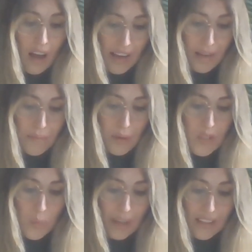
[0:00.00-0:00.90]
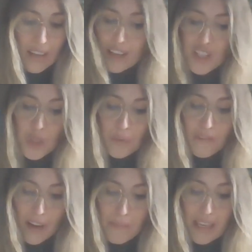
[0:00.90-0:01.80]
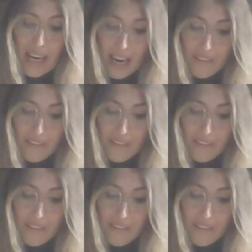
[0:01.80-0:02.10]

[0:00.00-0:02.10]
I am persuaded she would find me in